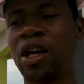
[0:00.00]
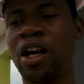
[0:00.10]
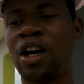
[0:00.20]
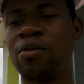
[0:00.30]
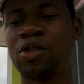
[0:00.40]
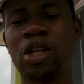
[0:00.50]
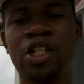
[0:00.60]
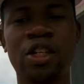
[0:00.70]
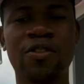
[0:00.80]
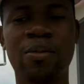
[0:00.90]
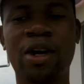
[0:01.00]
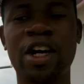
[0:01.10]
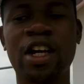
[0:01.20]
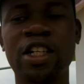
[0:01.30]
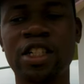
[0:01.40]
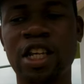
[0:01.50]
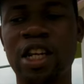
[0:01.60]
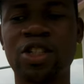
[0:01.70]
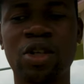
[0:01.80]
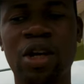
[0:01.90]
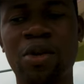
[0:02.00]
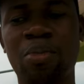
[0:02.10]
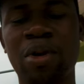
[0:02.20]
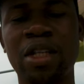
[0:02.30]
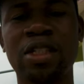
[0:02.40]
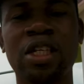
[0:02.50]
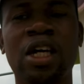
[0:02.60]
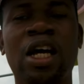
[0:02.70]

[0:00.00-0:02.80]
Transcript: um, installation of the biodigester and the soakaway pit.